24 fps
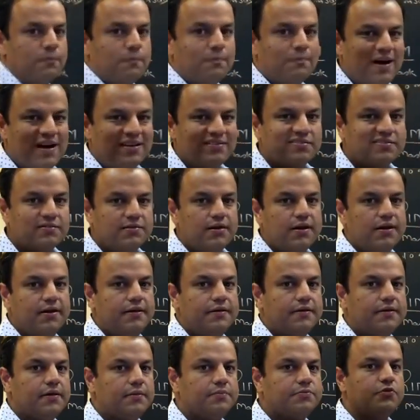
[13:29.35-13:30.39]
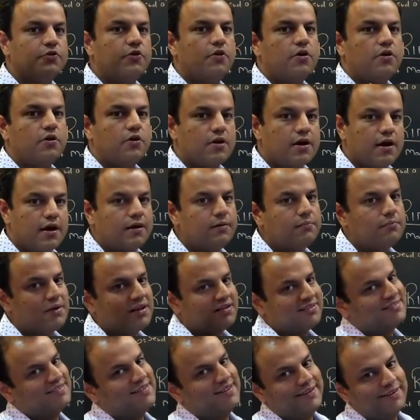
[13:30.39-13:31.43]
mask the interrupts or
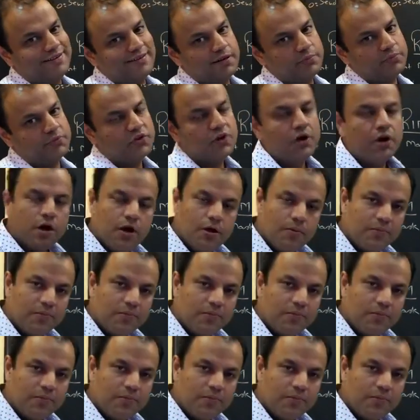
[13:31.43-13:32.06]
unmask the interrupts.